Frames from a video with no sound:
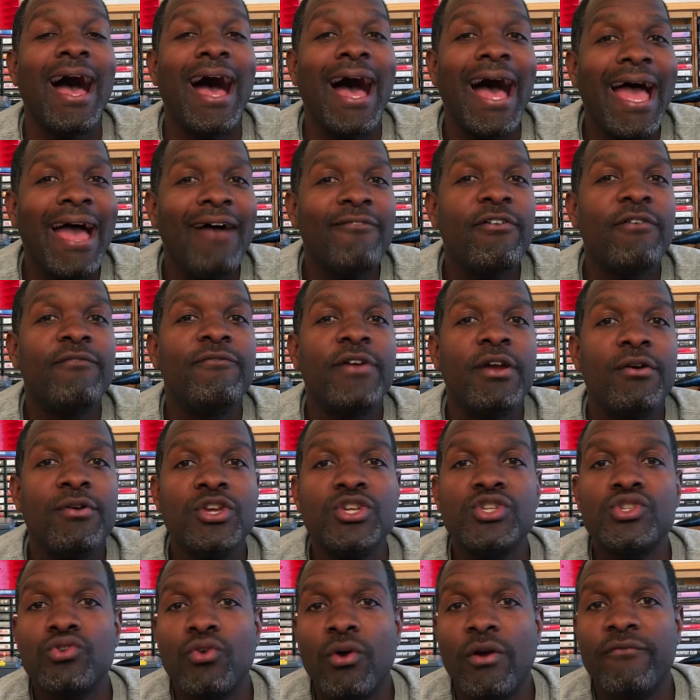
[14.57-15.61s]
I have a very
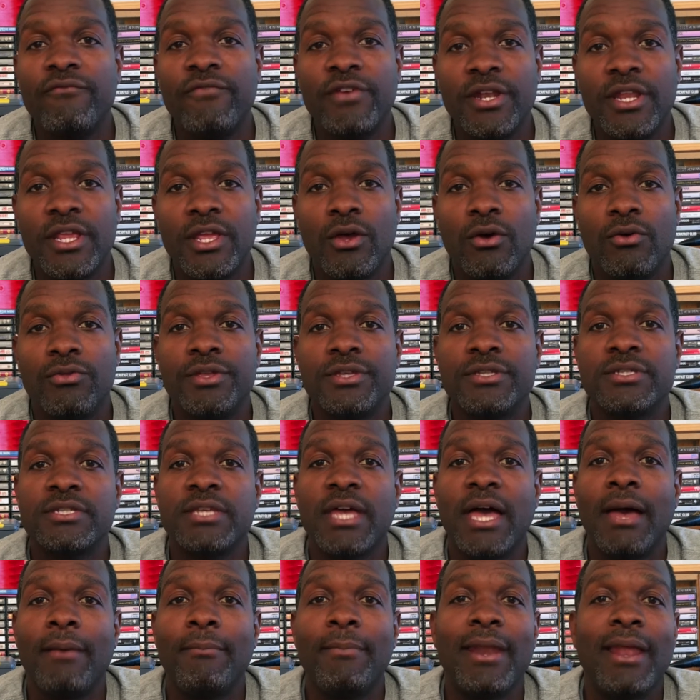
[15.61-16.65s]
short video this
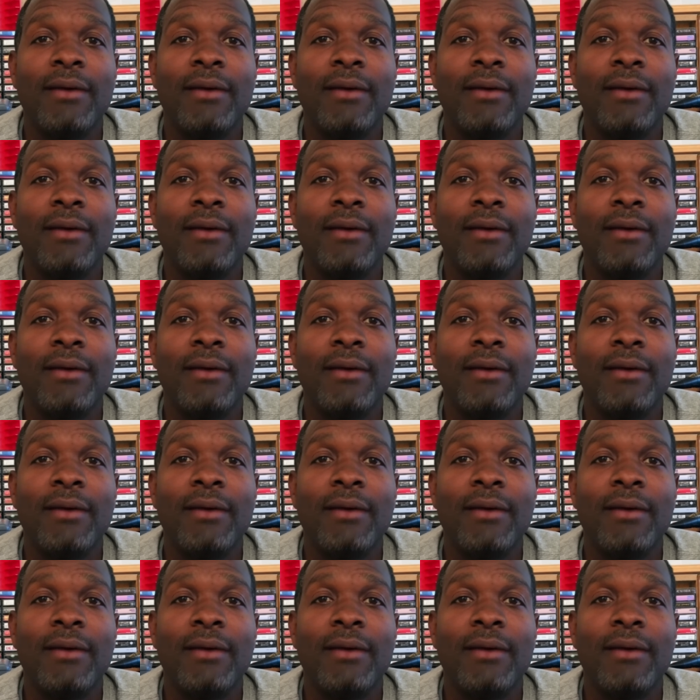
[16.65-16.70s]
time,